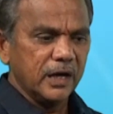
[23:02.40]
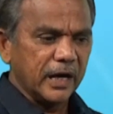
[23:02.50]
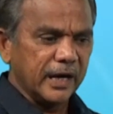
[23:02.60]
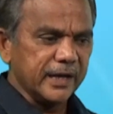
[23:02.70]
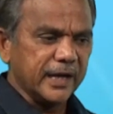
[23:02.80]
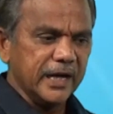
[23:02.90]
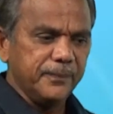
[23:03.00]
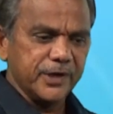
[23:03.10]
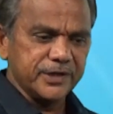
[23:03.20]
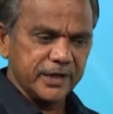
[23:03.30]
and high
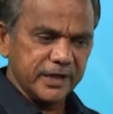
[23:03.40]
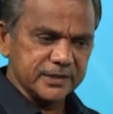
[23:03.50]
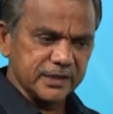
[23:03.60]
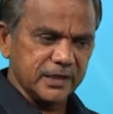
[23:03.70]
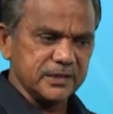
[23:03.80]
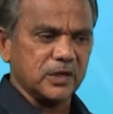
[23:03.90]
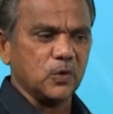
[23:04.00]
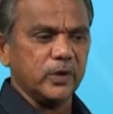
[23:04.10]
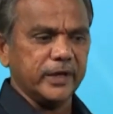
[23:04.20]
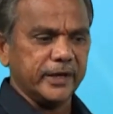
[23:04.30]
pressure is in the
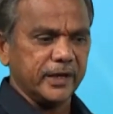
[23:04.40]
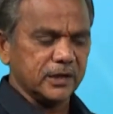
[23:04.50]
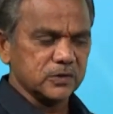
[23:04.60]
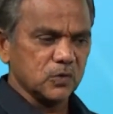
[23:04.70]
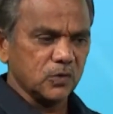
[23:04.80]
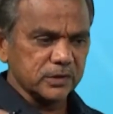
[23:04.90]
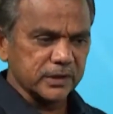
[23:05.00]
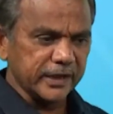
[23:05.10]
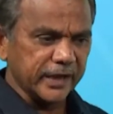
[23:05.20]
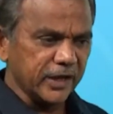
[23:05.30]
surrounding area. So the
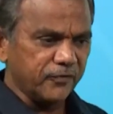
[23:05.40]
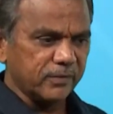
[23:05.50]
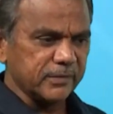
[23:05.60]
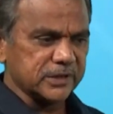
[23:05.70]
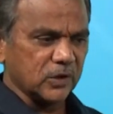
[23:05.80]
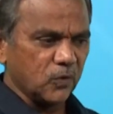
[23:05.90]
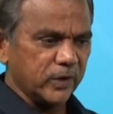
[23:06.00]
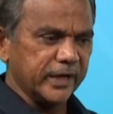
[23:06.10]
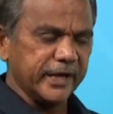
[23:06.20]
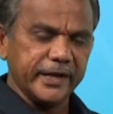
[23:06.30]
air from the
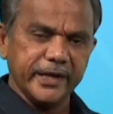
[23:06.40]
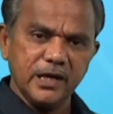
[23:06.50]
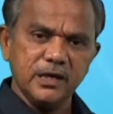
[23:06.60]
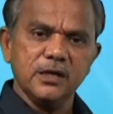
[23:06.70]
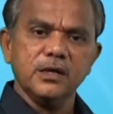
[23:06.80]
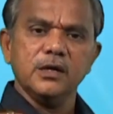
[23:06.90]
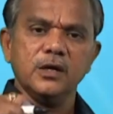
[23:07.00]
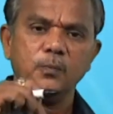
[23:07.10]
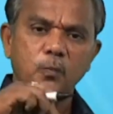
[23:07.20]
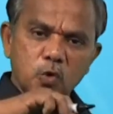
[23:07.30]
surrounding area
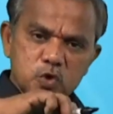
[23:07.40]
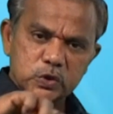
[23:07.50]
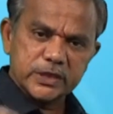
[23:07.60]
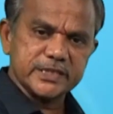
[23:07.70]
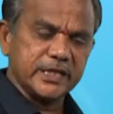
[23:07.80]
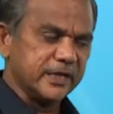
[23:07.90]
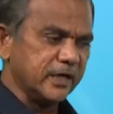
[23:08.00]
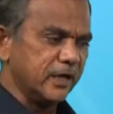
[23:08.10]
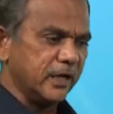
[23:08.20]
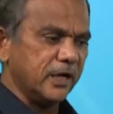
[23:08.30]
moves to the
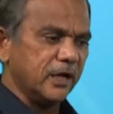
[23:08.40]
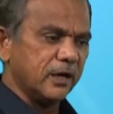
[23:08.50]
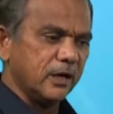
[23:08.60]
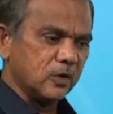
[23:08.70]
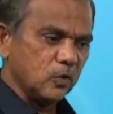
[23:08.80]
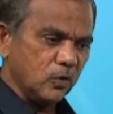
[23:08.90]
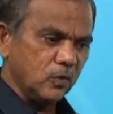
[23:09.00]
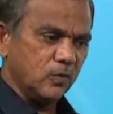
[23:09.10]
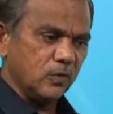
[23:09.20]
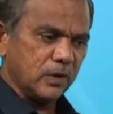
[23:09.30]
center in order to
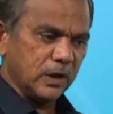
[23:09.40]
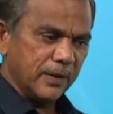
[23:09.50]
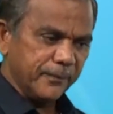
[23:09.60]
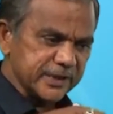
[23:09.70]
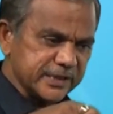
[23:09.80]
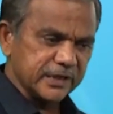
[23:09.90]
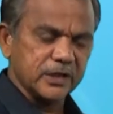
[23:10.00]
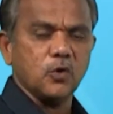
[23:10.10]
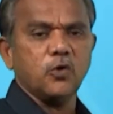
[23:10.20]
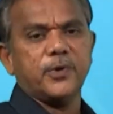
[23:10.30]
compensate the
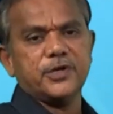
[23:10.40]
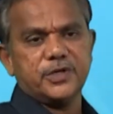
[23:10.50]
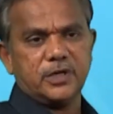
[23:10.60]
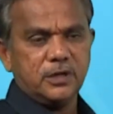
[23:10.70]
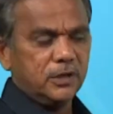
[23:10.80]
low pressure.